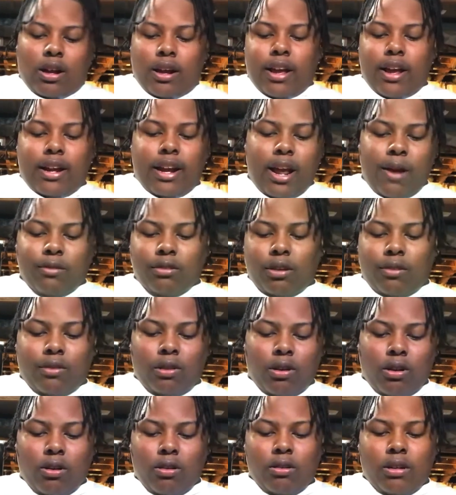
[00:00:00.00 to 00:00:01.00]
they was off the
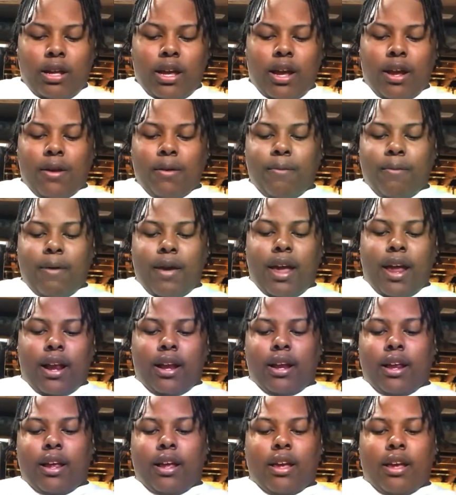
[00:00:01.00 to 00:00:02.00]
whole day, and
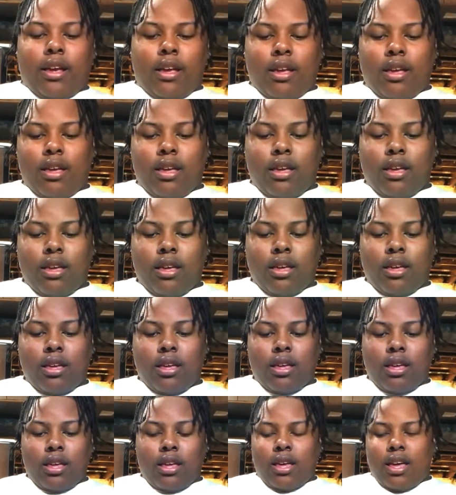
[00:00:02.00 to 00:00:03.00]
then
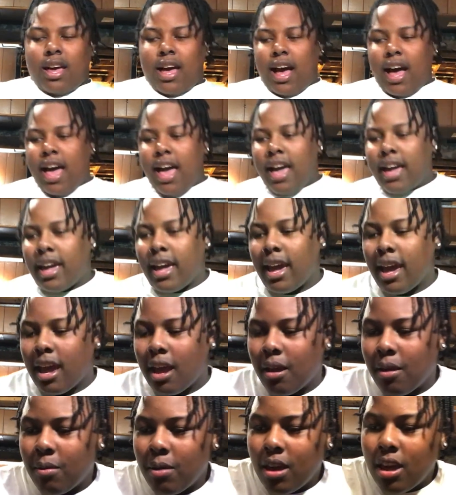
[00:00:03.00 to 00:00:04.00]
I had came,
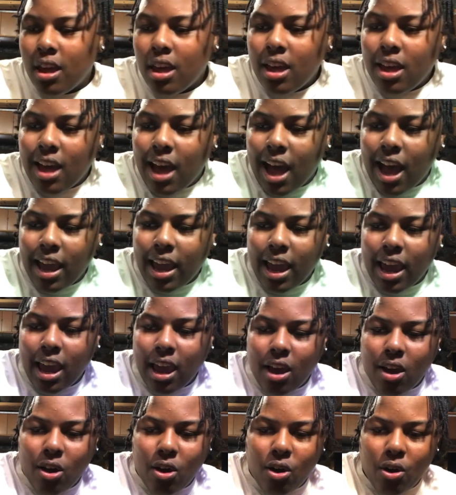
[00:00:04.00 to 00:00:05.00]
I came
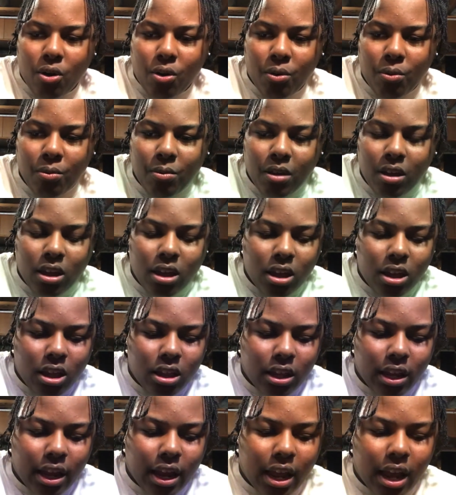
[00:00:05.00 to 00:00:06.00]
home,
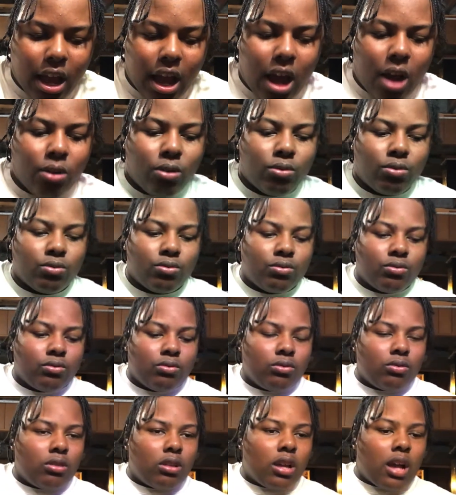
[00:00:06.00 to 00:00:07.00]
like I was,
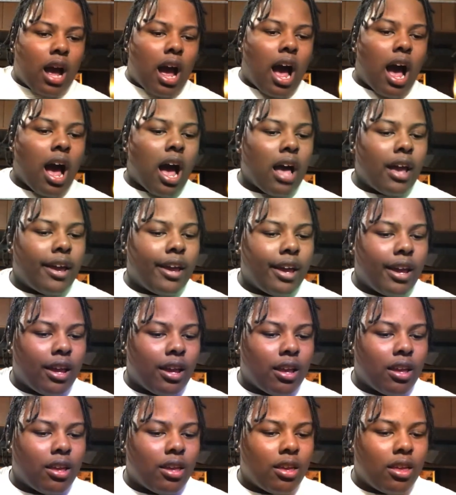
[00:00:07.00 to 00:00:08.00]

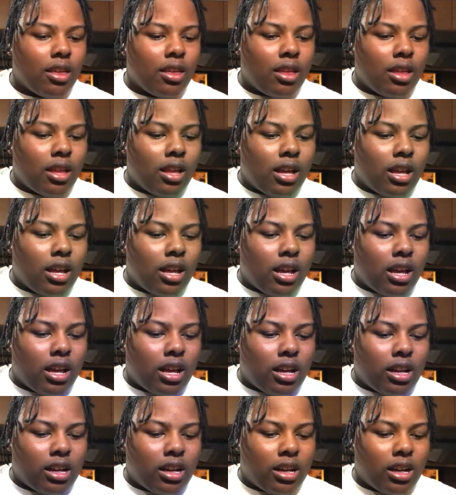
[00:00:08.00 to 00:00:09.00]

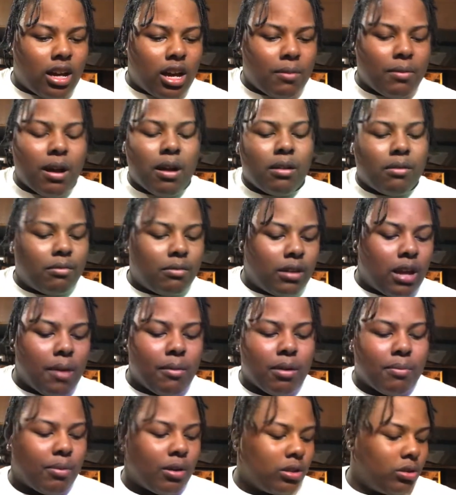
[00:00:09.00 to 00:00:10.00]
I'm not naming
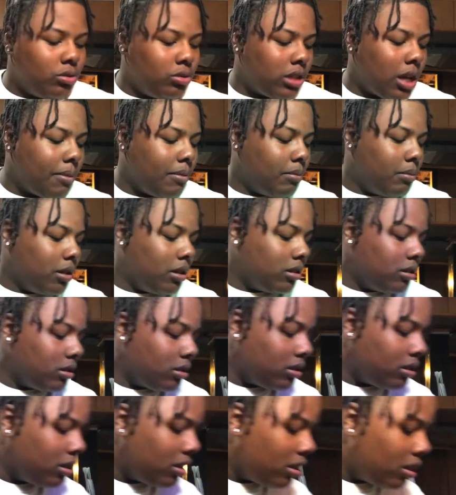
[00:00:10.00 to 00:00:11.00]
the person talking,
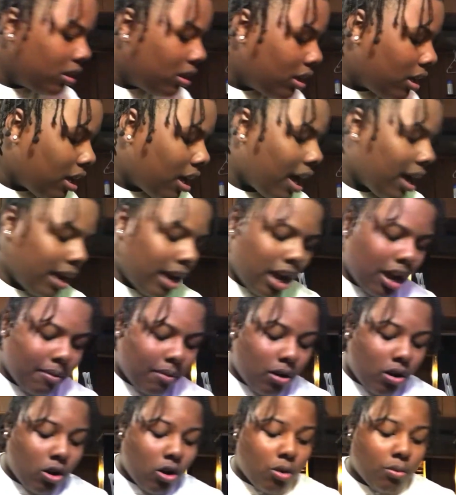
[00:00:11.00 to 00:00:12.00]
but I came
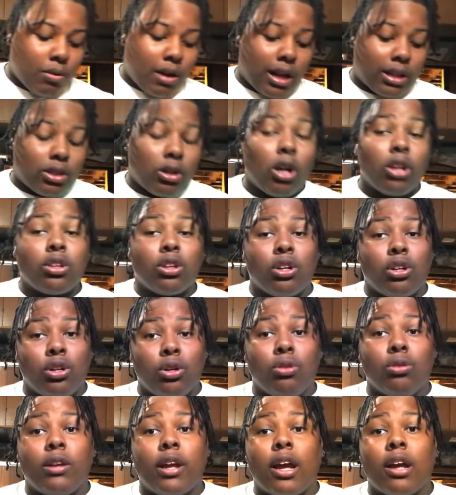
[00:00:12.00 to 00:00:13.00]
home and I talked to the
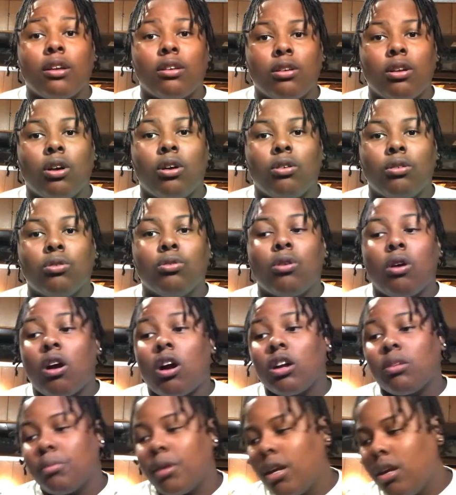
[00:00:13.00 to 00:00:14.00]
dude that you know who
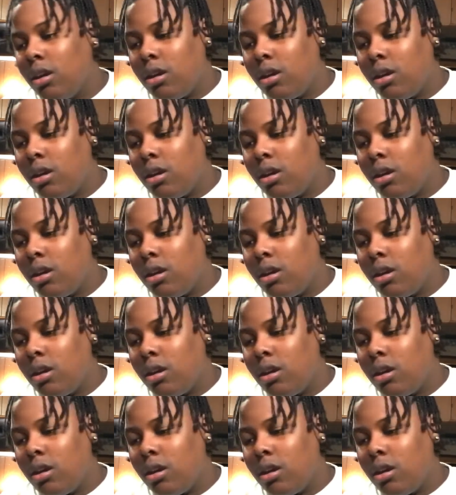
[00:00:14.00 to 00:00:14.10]
harmed me.